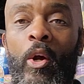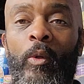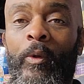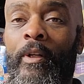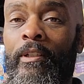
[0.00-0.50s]

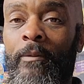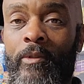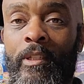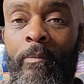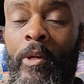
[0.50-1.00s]
learning some
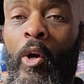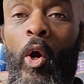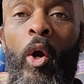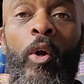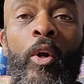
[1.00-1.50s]

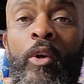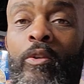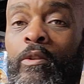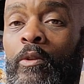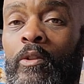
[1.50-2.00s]
CPR,
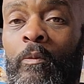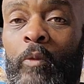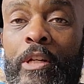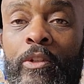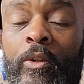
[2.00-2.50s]
do some
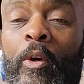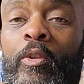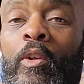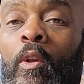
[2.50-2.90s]
research,